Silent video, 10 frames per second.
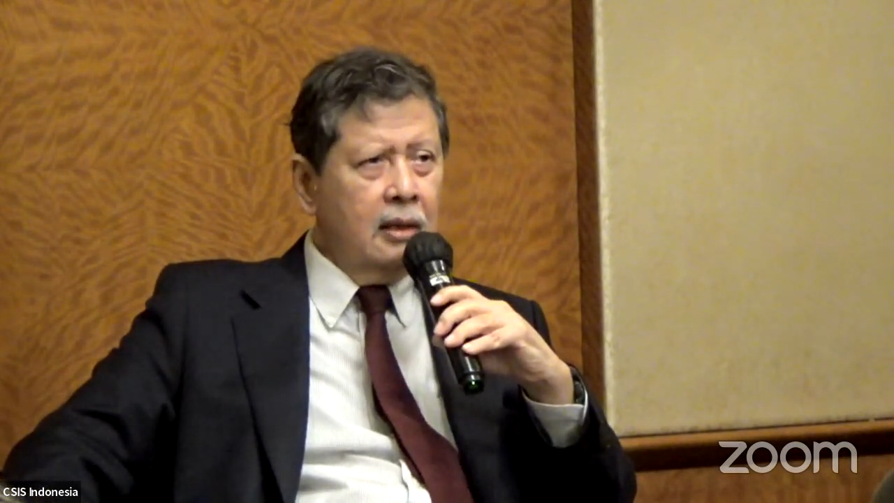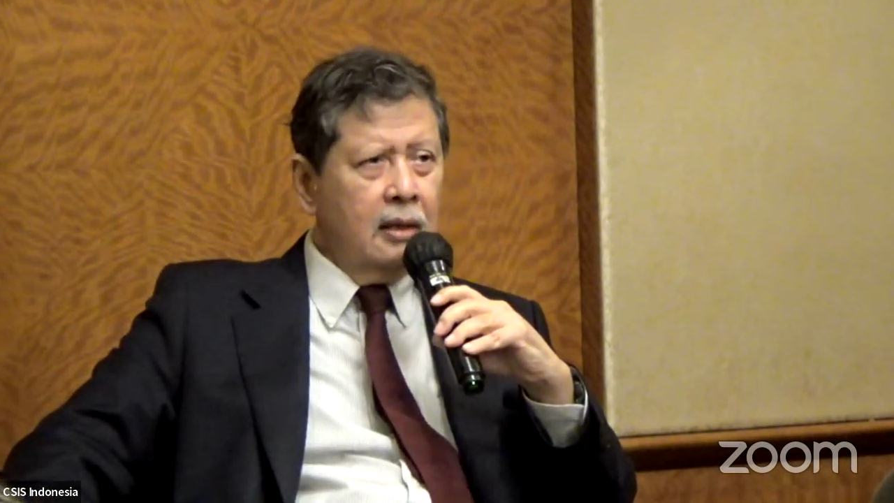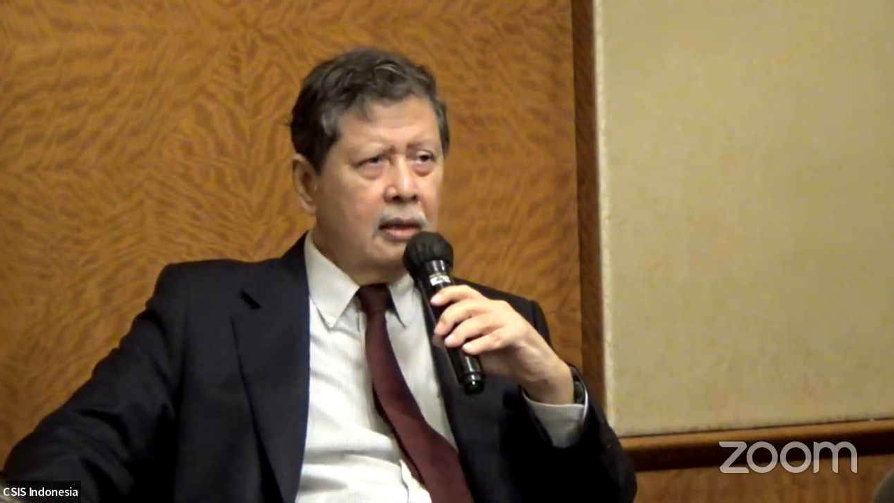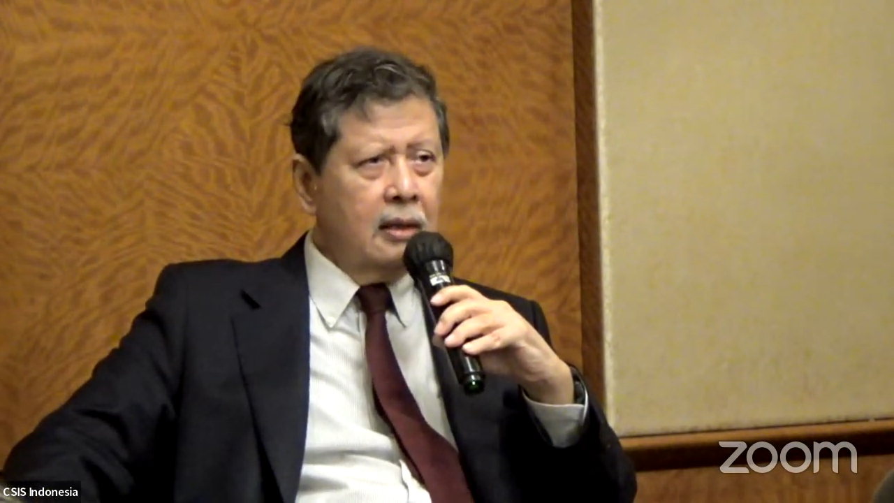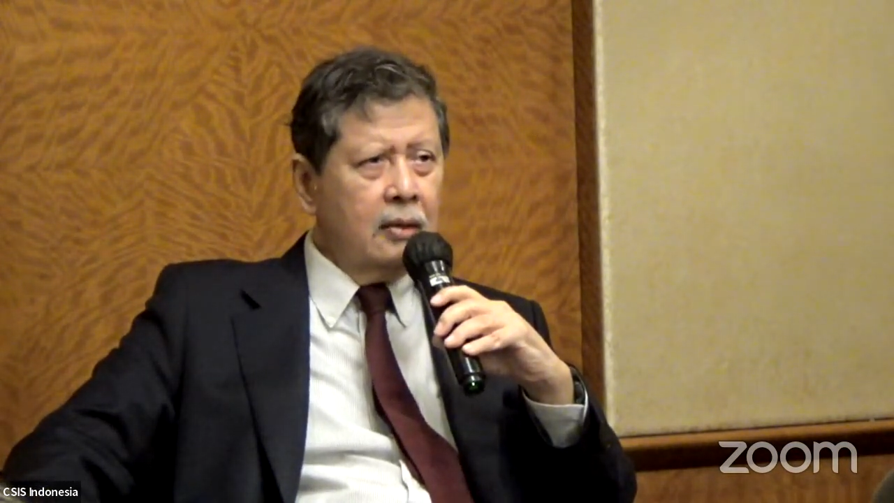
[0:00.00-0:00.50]

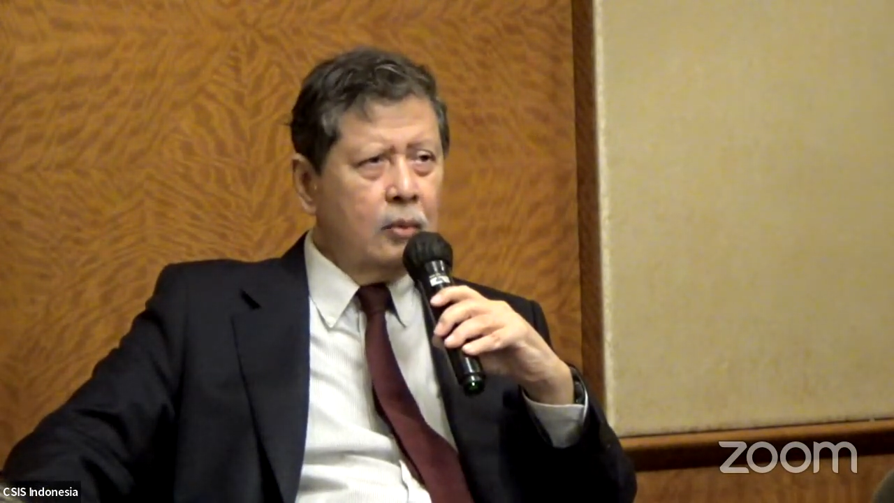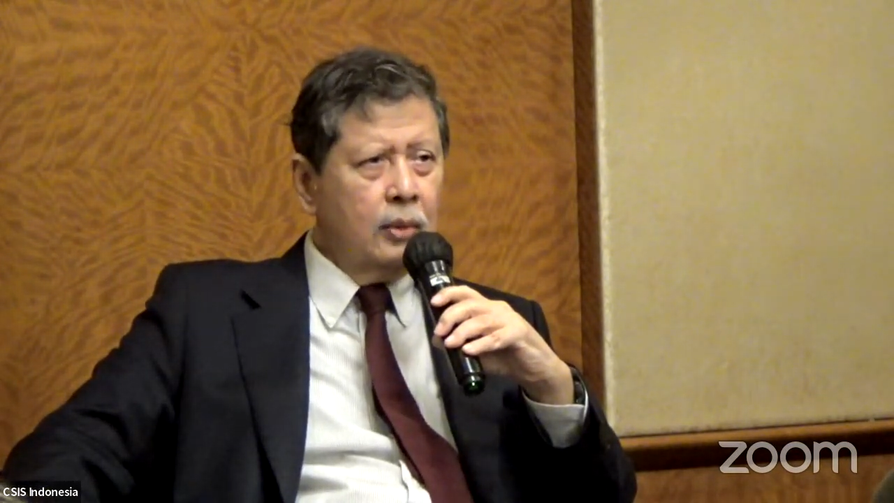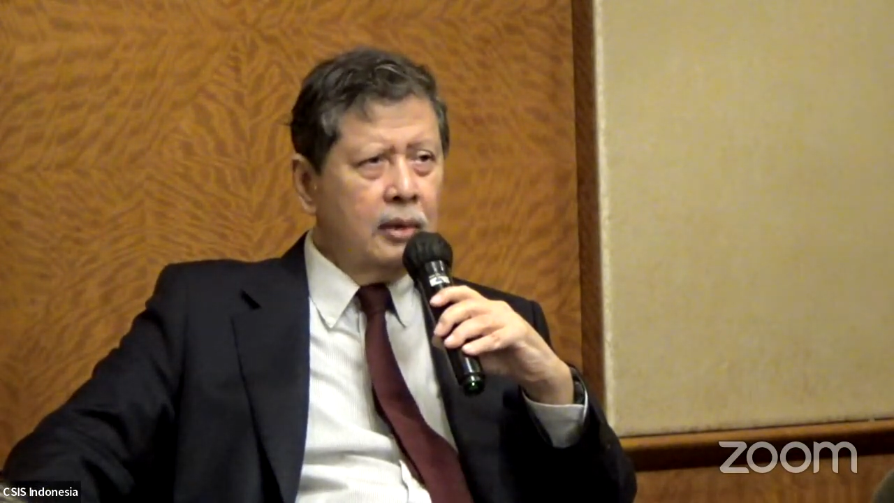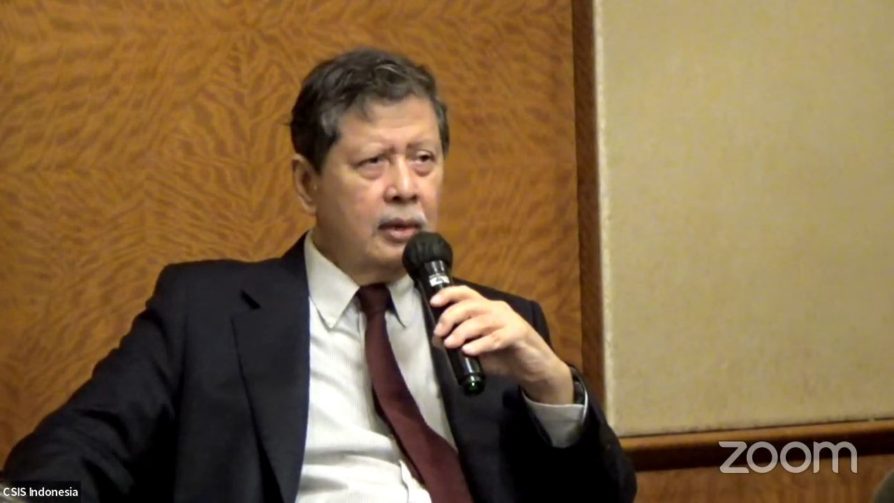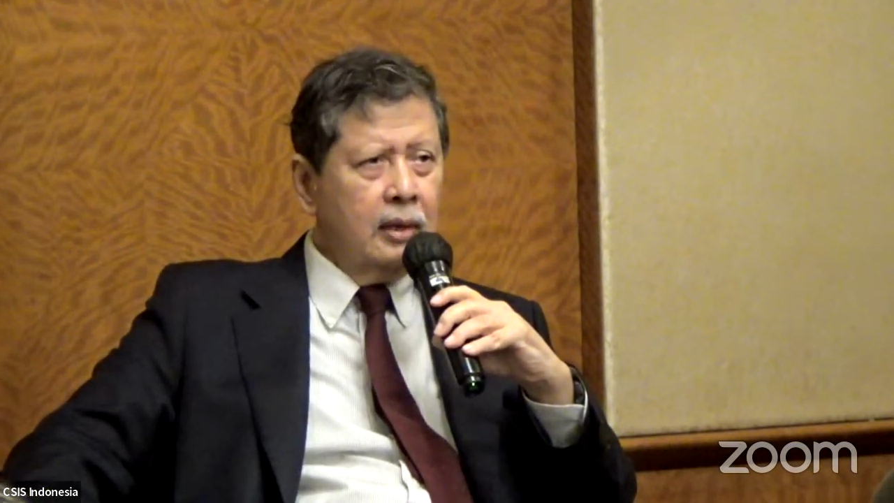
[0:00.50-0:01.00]

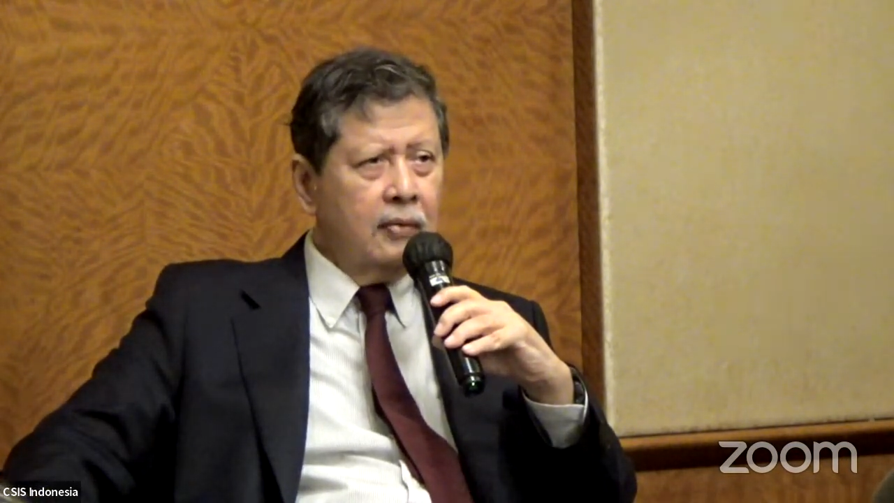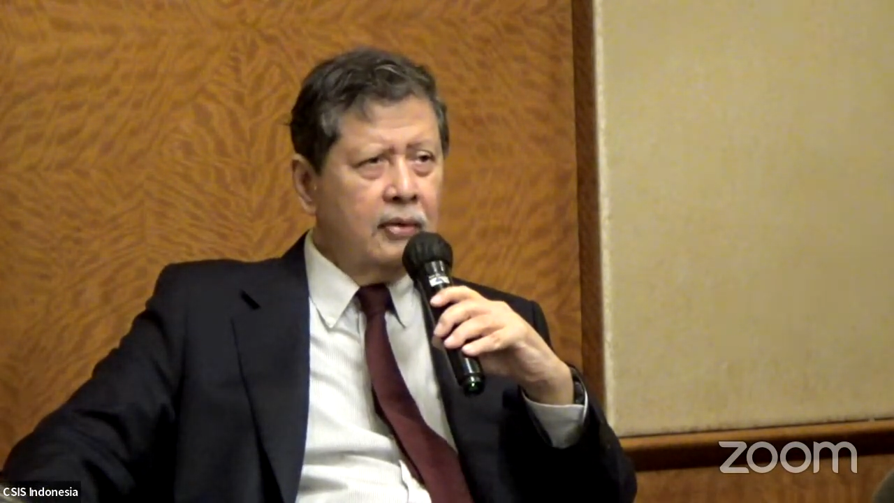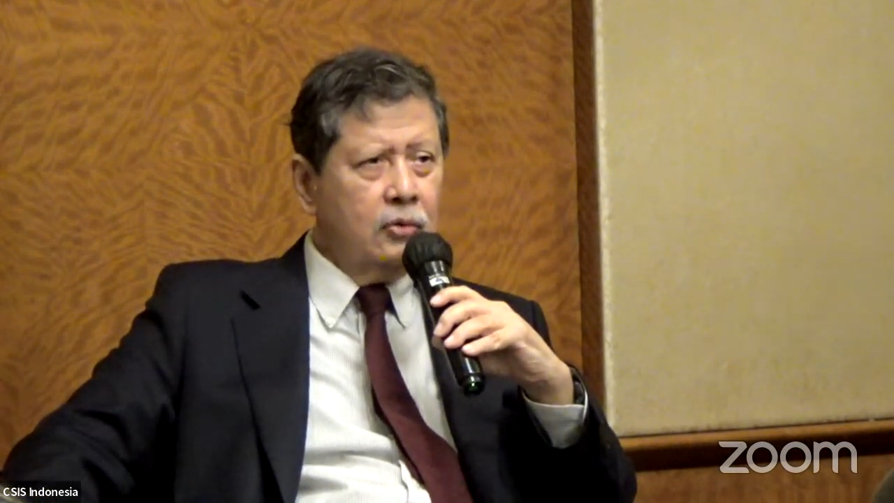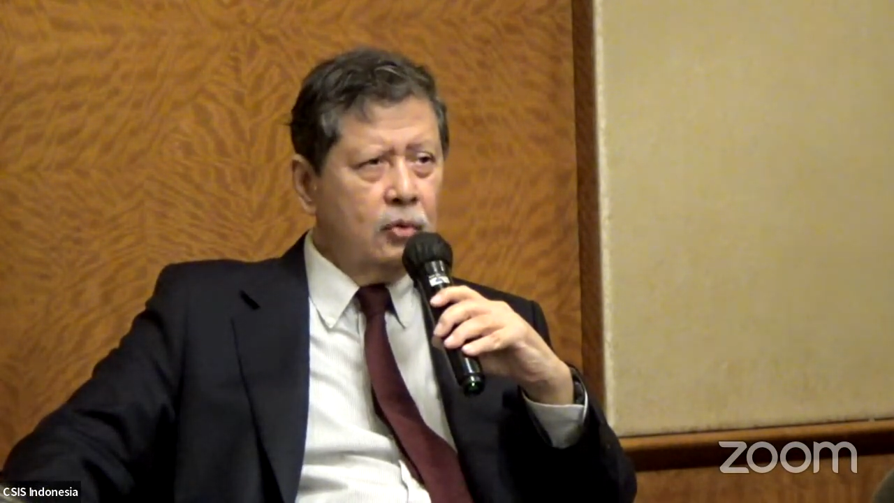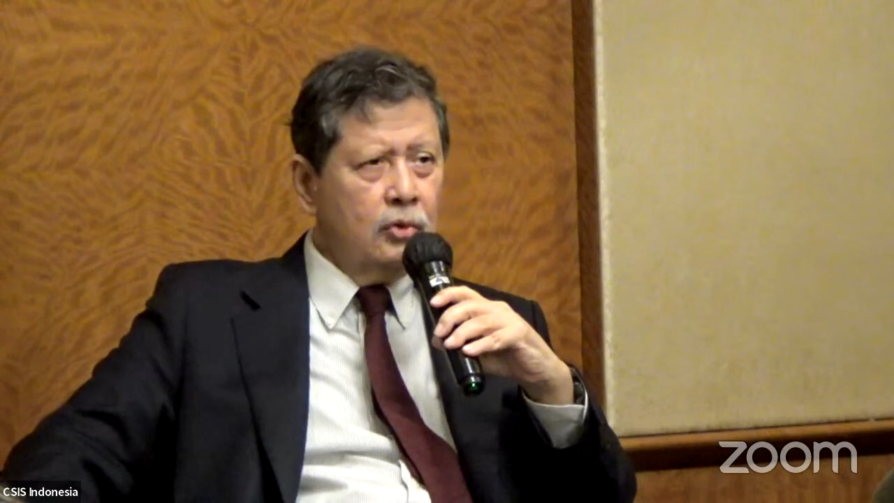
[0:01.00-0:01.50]
with a
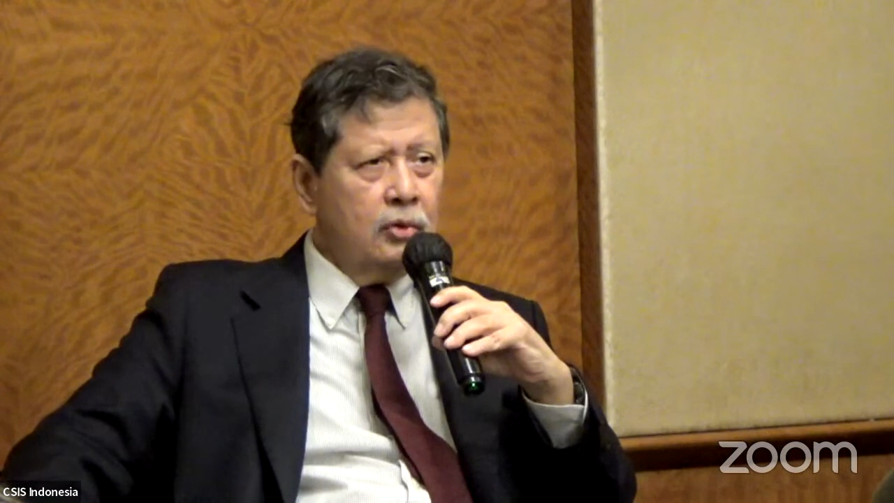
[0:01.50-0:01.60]
resolution